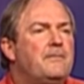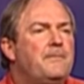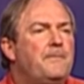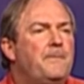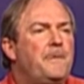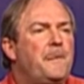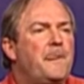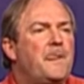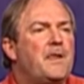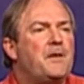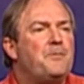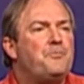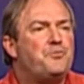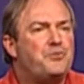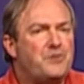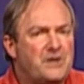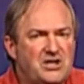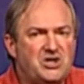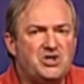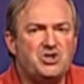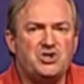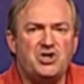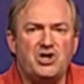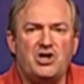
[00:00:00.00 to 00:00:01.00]
Preach
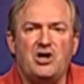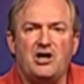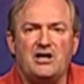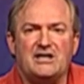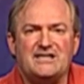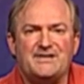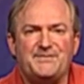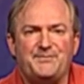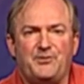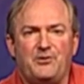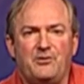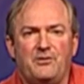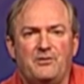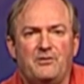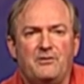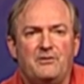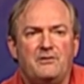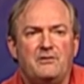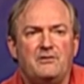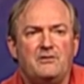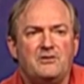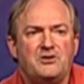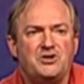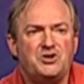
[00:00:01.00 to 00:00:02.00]
the gospel
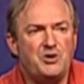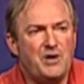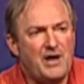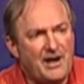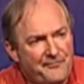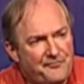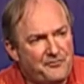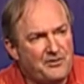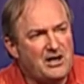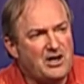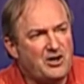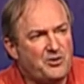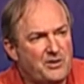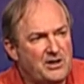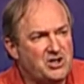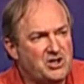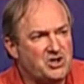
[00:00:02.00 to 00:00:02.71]
to every creature.